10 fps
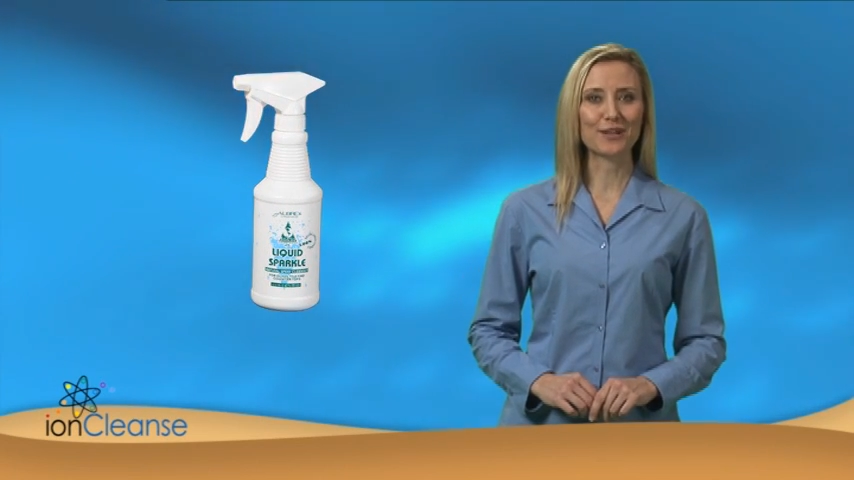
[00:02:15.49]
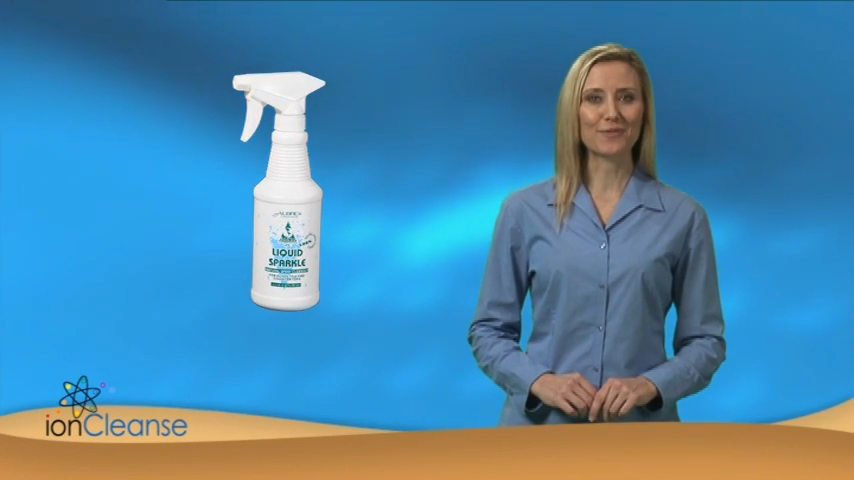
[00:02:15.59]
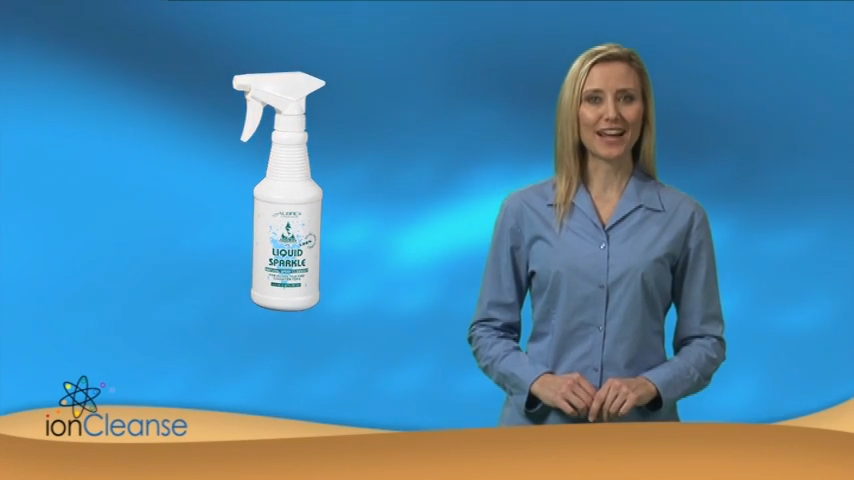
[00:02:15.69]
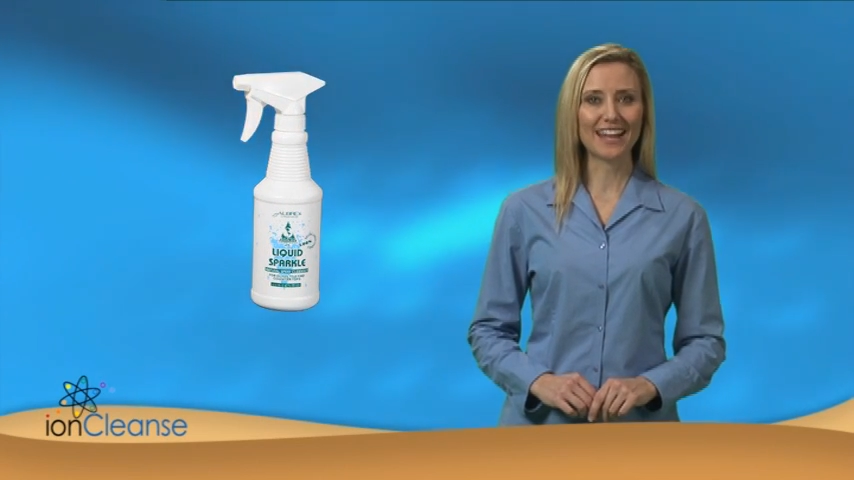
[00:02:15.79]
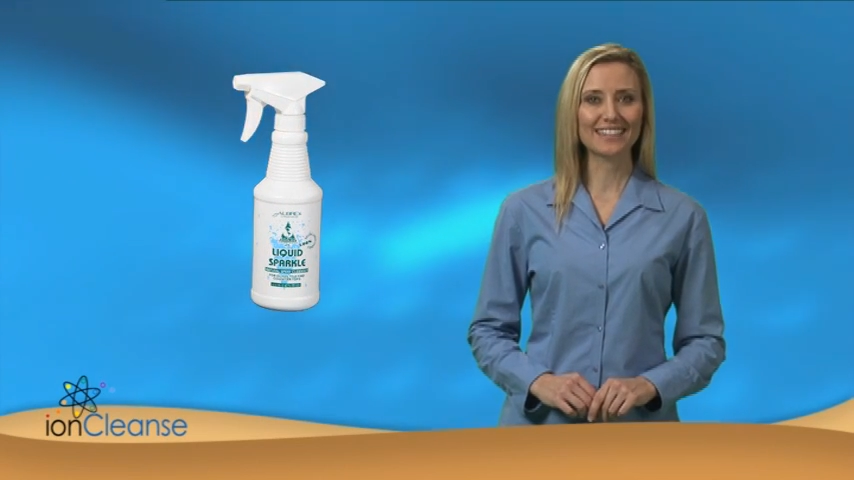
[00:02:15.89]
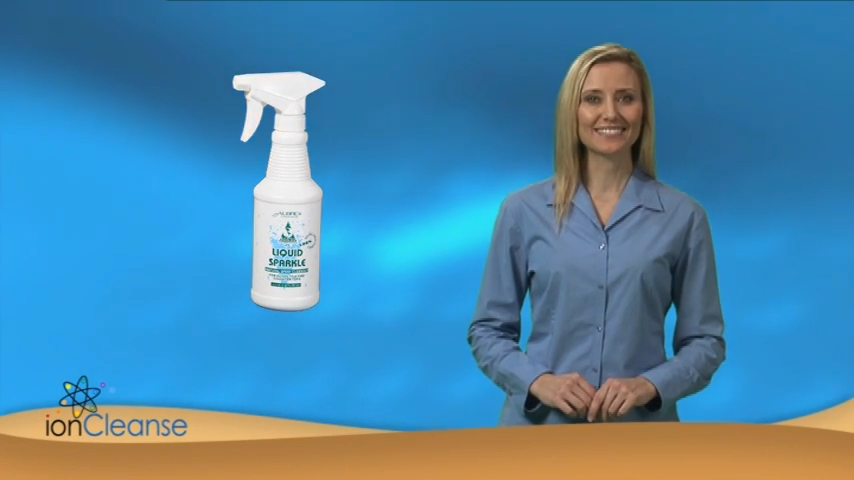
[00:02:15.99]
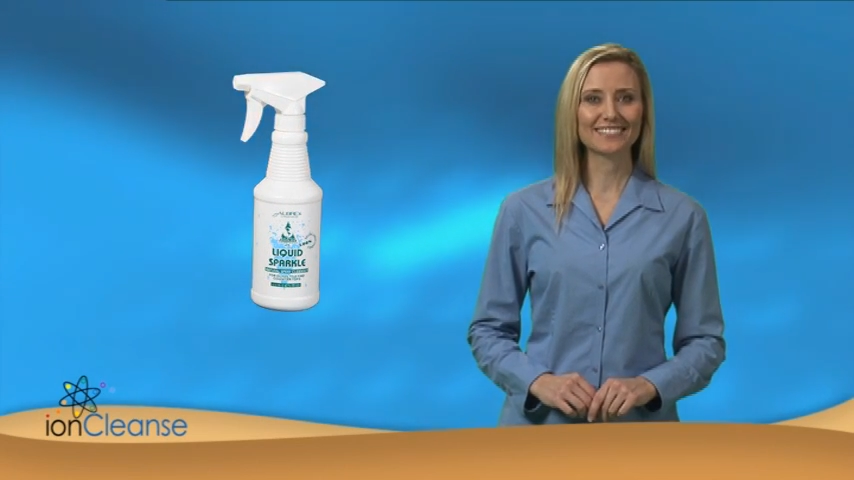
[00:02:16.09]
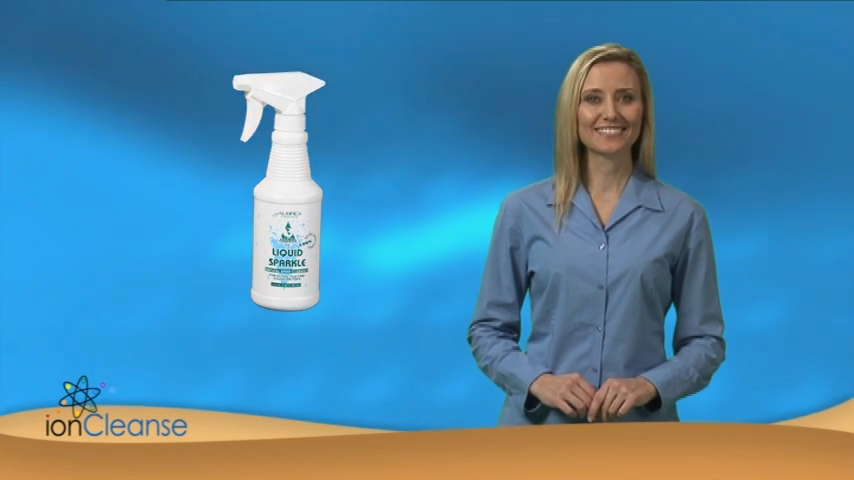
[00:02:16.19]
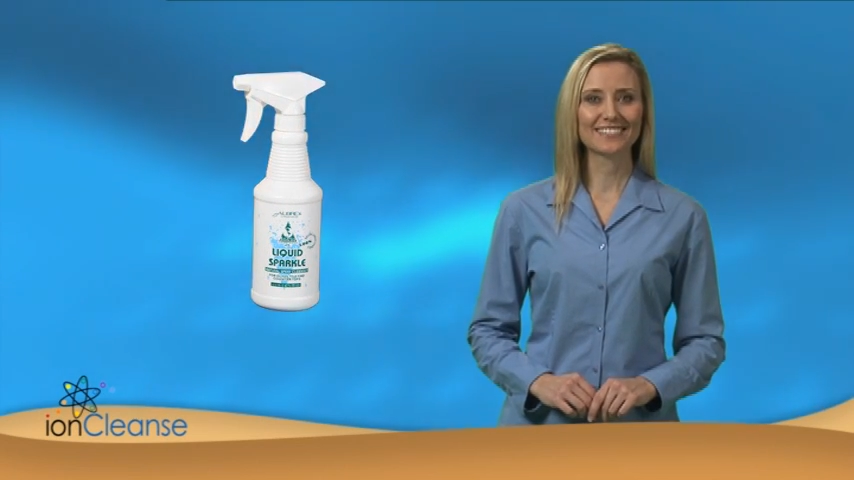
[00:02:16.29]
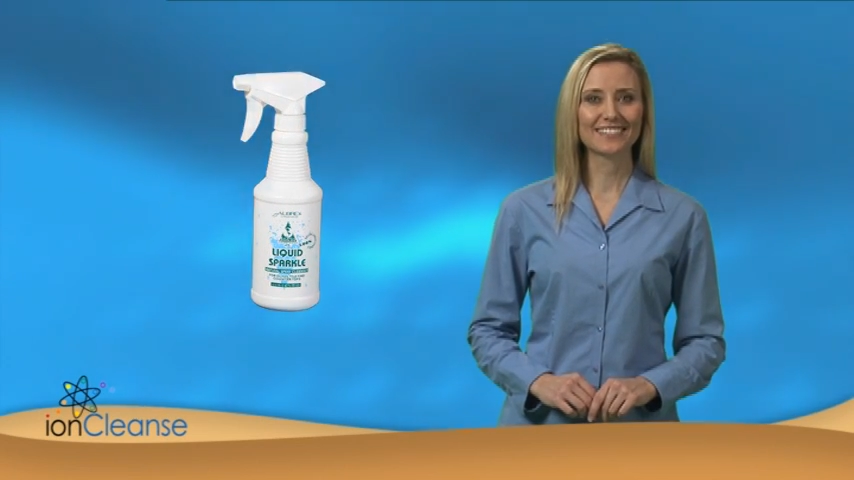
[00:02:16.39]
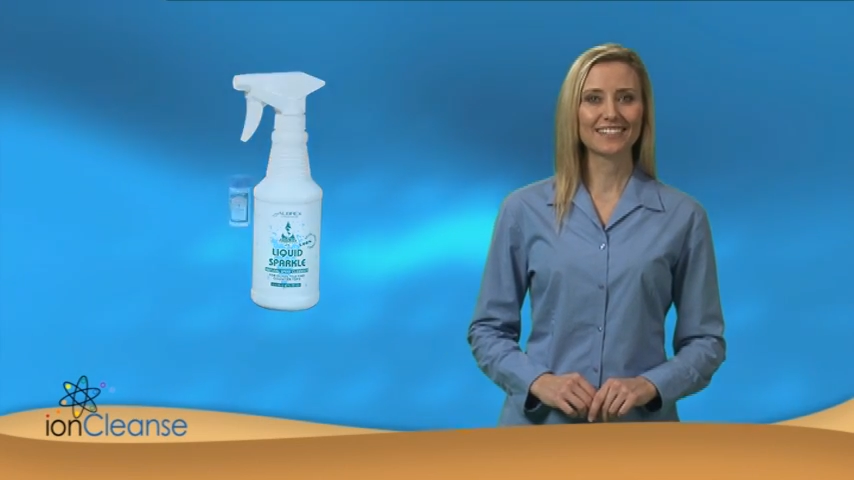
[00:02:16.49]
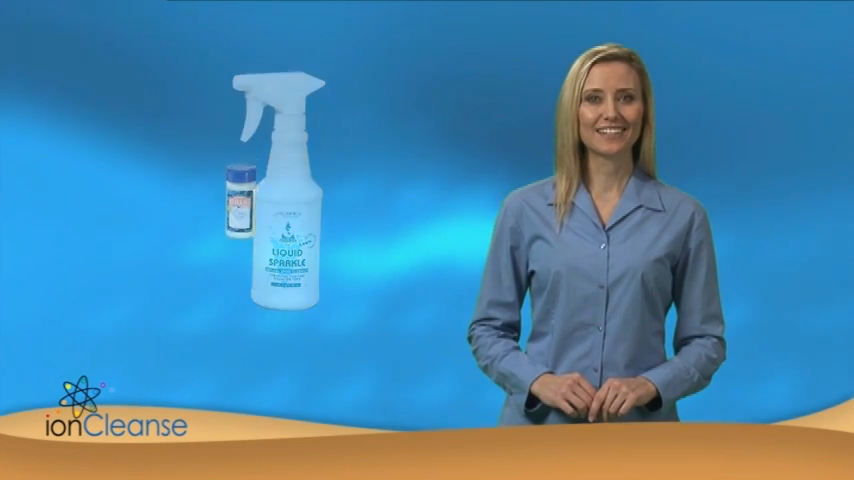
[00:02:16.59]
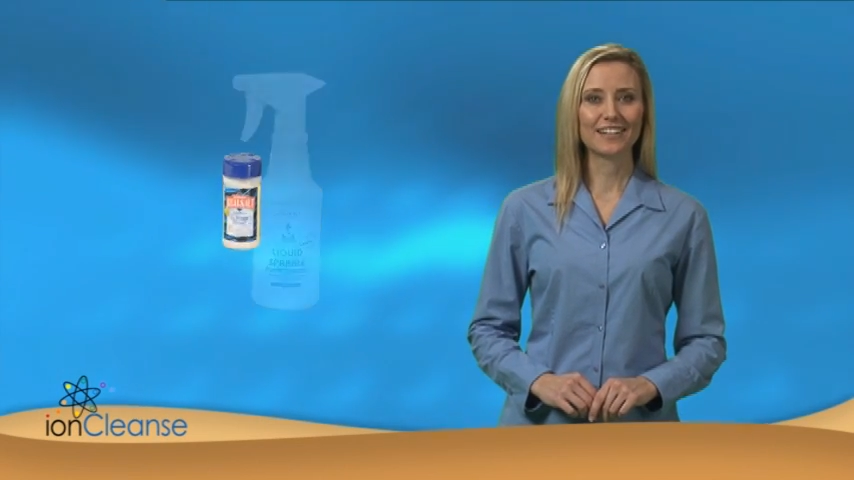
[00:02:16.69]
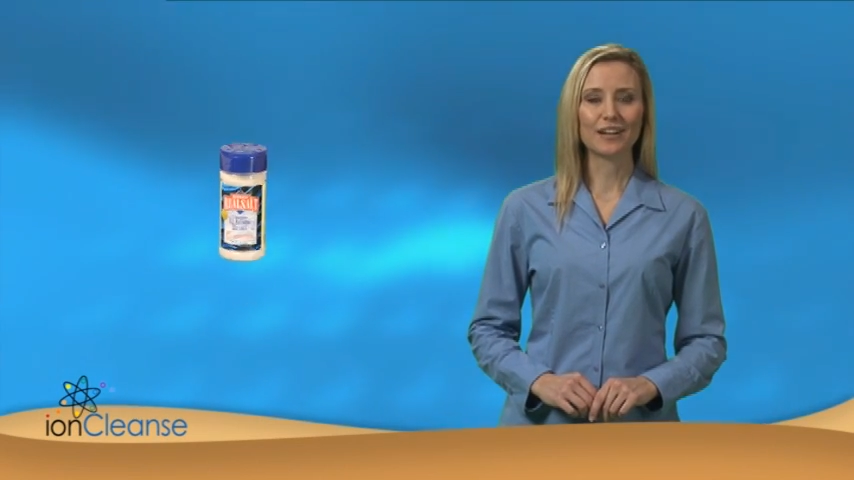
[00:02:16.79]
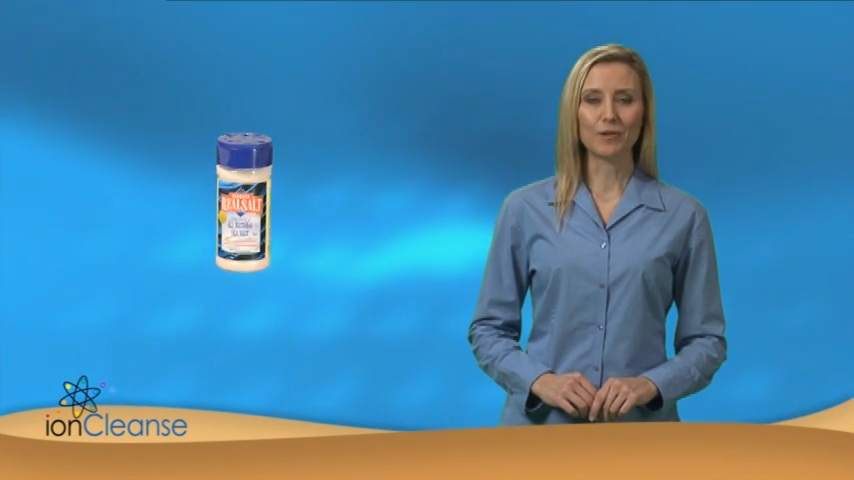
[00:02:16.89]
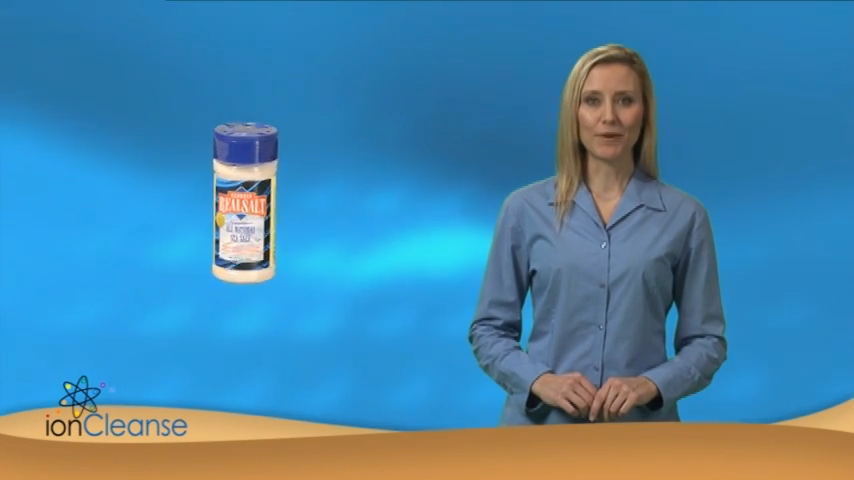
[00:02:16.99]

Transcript: array, a